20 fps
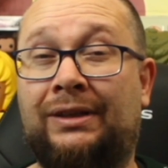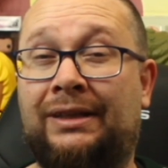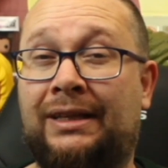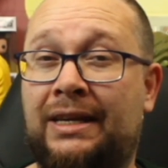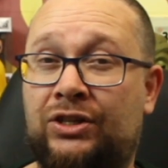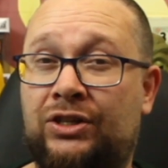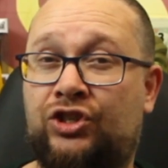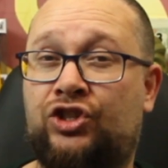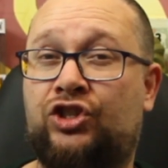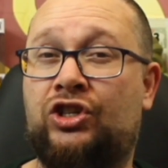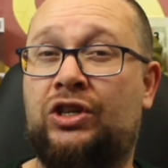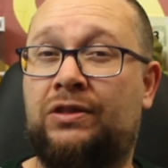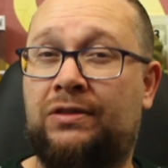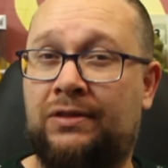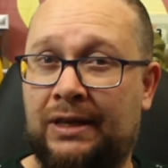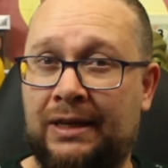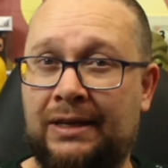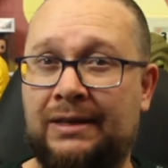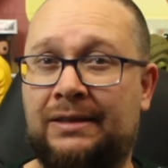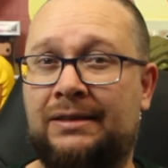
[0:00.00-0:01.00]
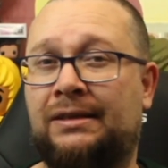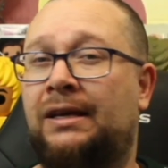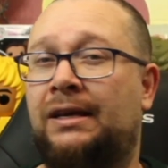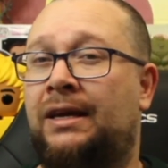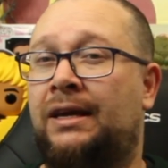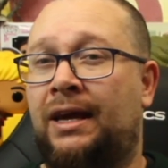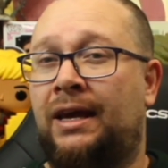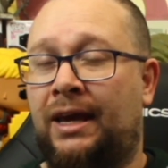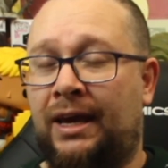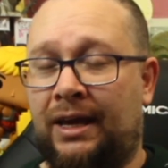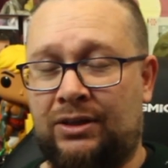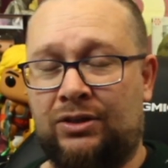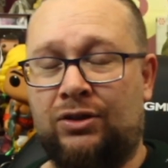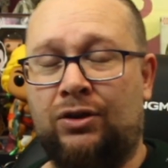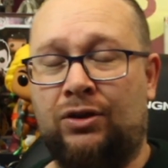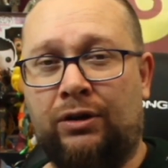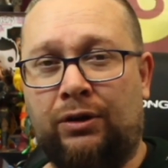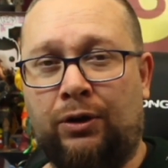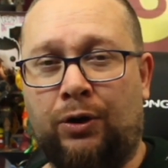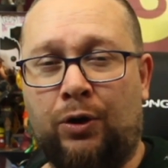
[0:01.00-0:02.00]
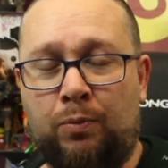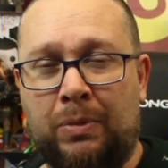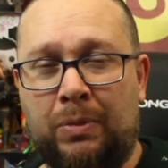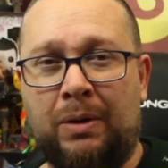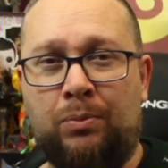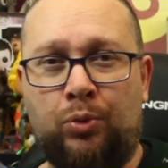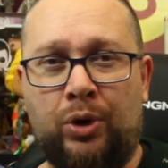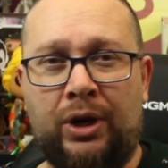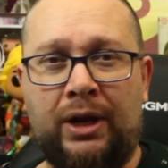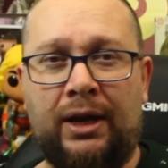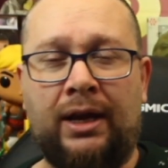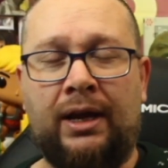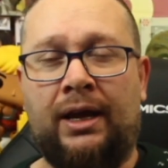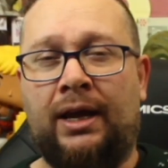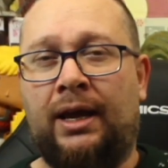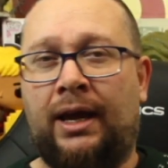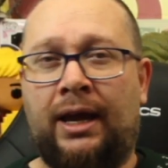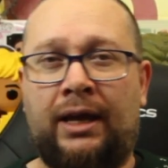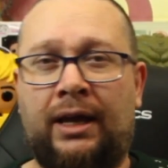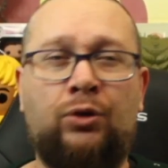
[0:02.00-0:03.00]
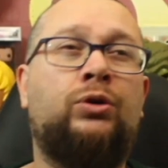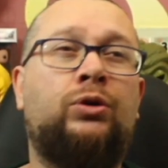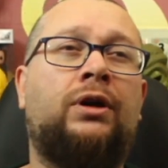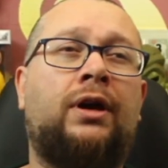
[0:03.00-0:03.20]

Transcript: least she thinks it's not her memory. And Ook